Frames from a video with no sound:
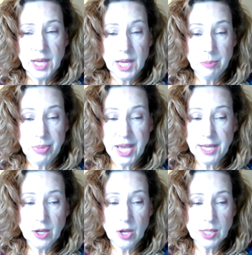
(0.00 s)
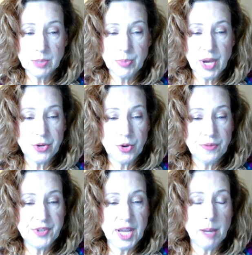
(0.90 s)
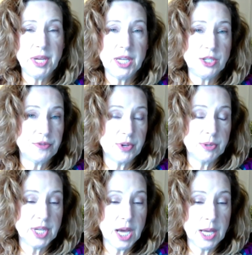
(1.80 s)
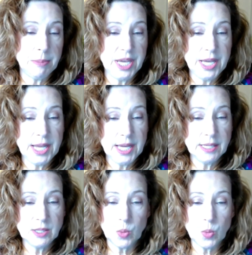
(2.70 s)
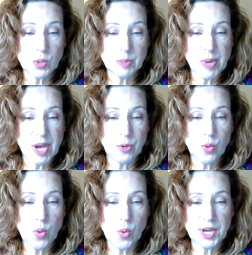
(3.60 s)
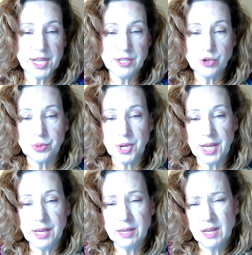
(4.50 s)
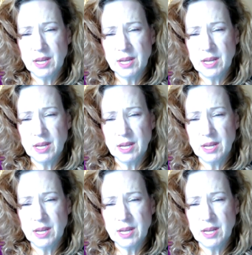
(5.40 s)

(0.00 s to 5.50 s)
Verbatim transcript: and pain caused by nerve damage from diabetes or spinal cord injury.